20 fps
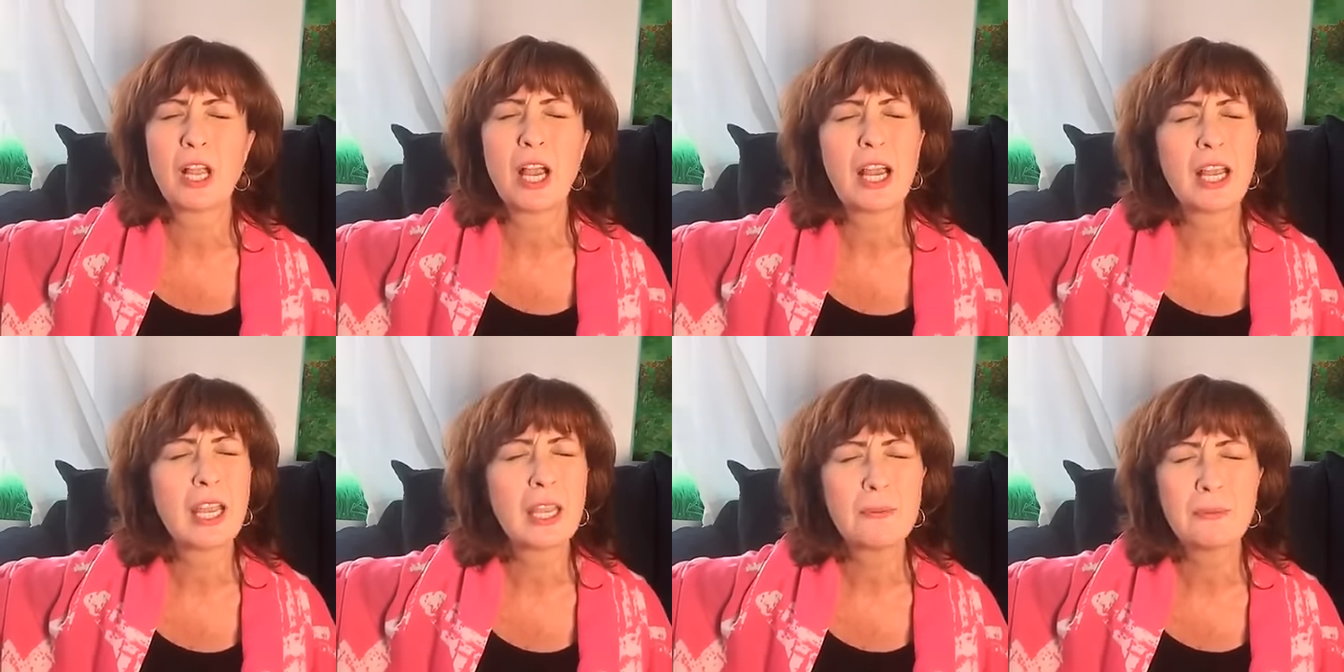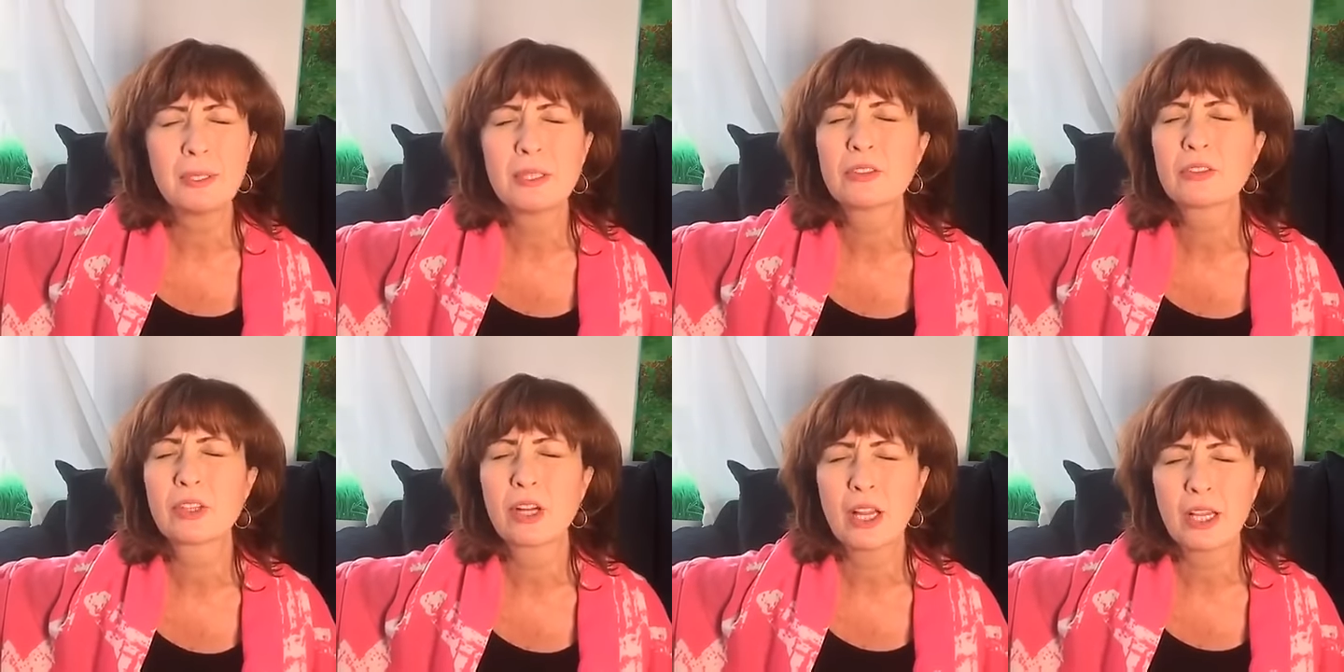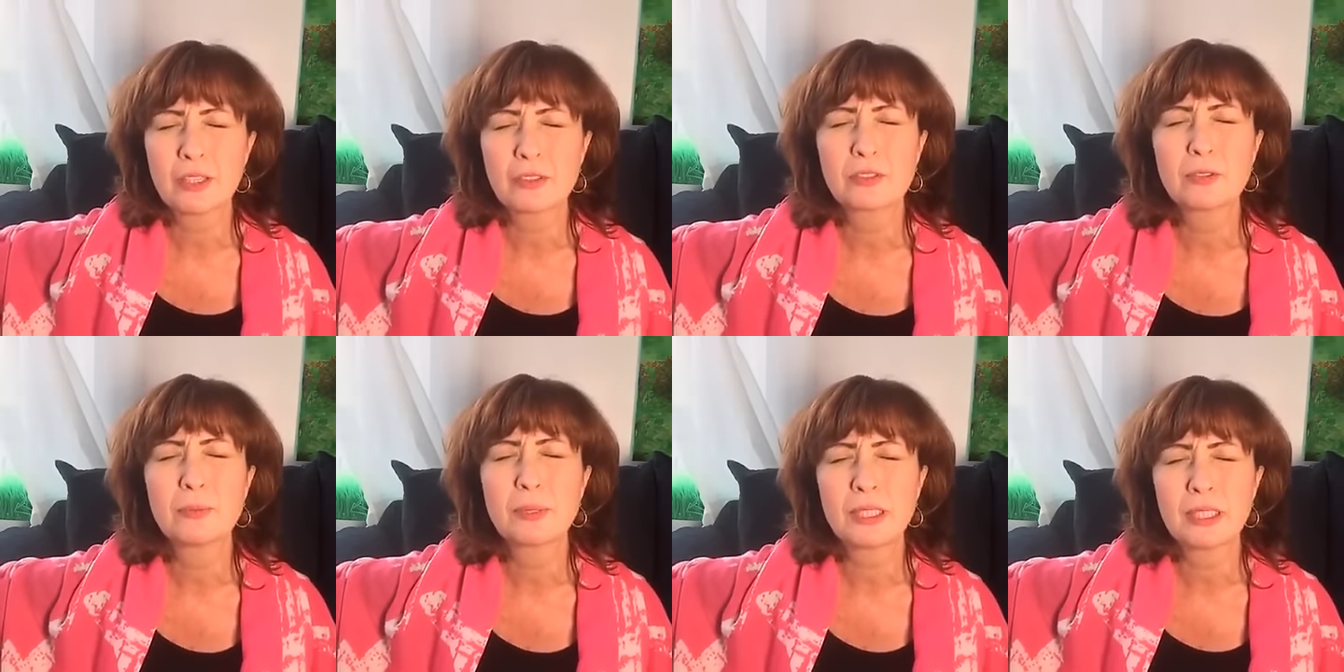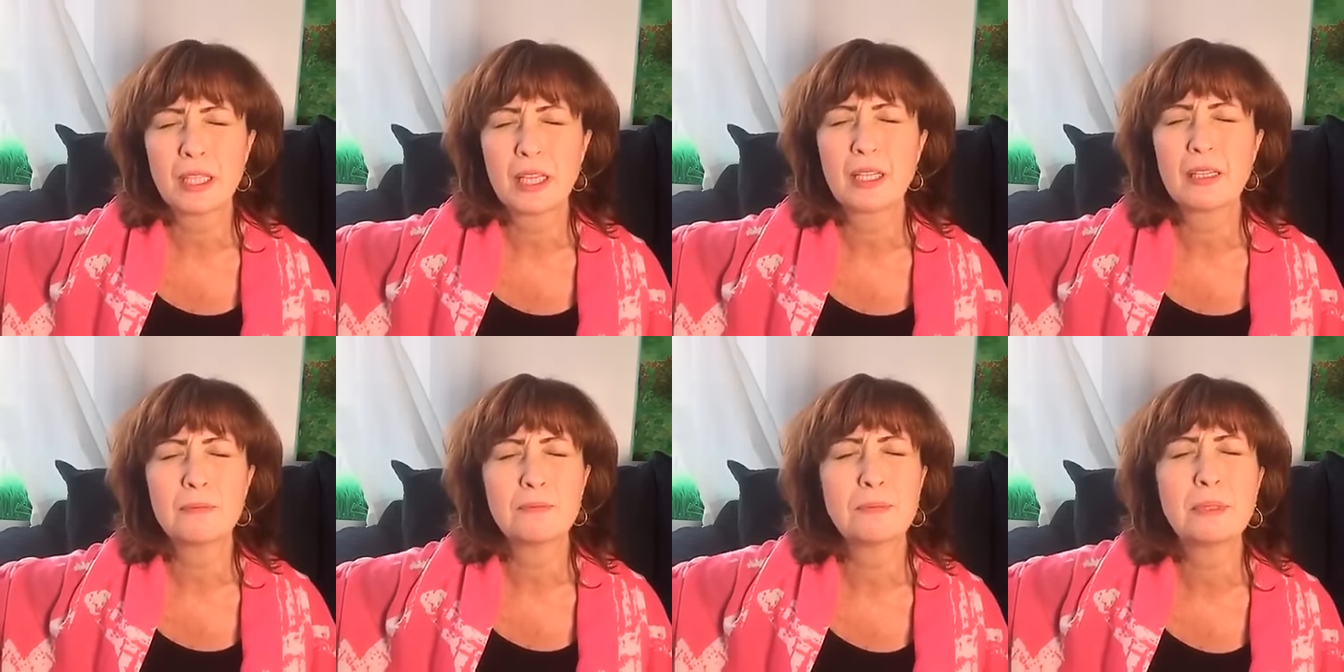I have been trying to
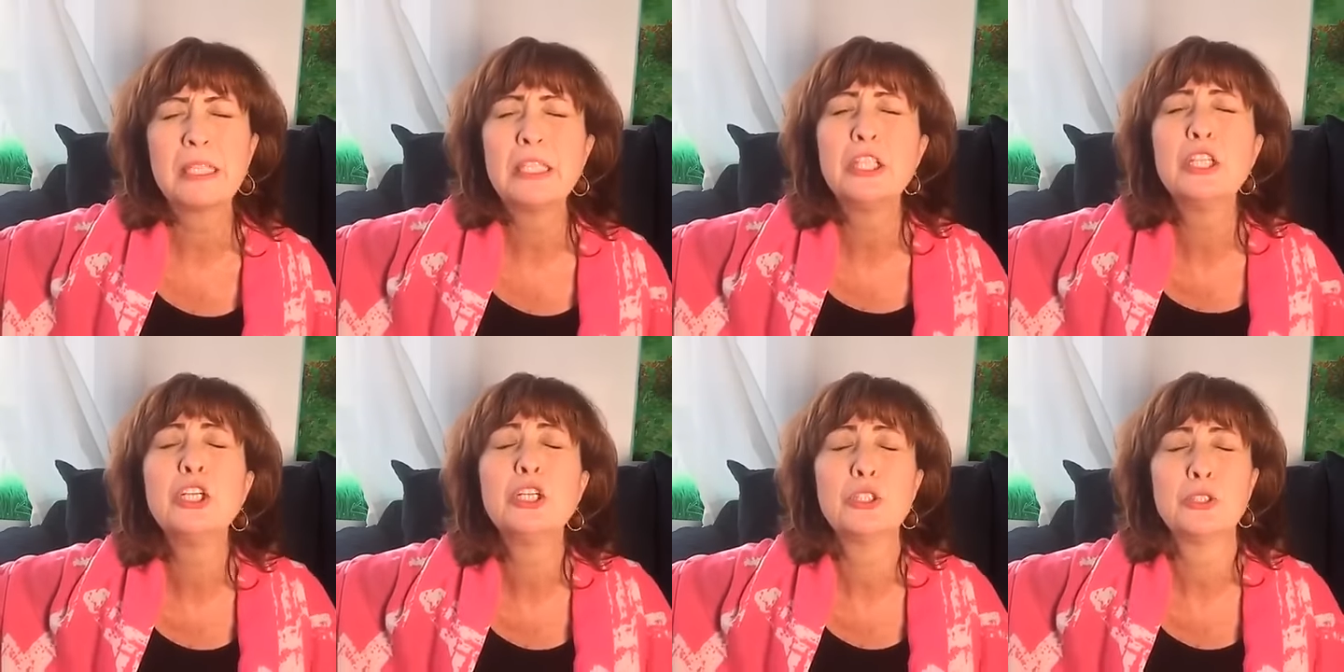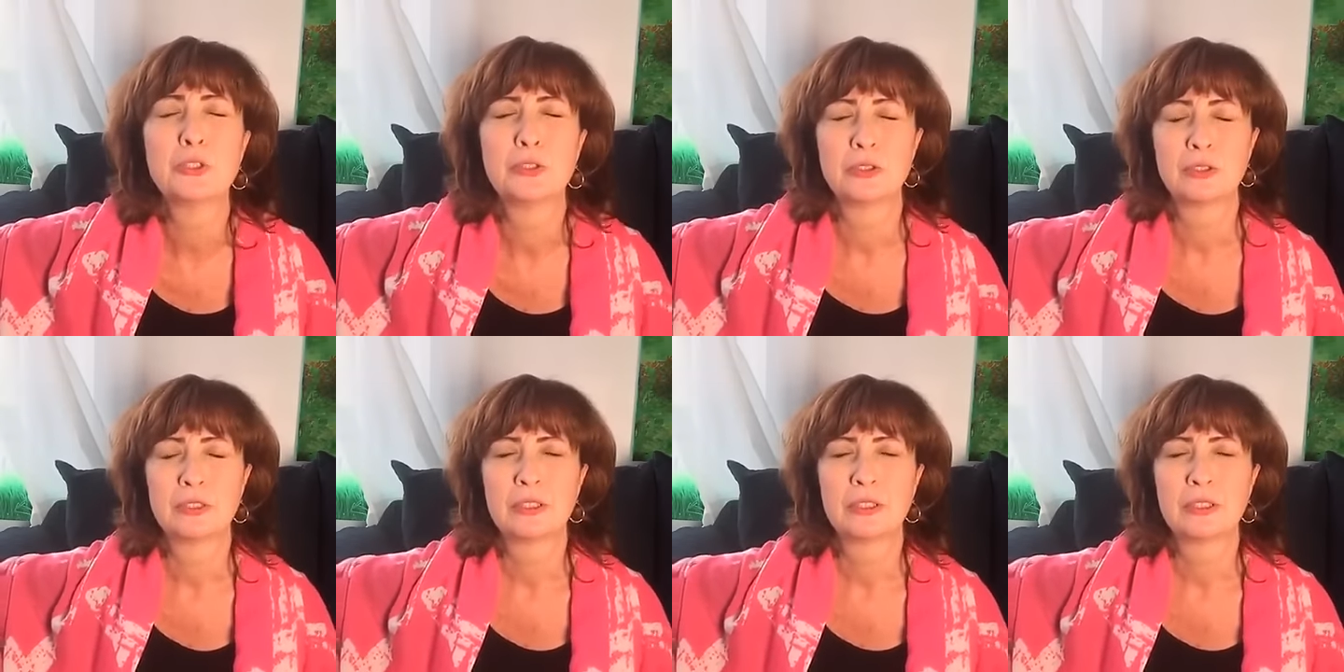be you.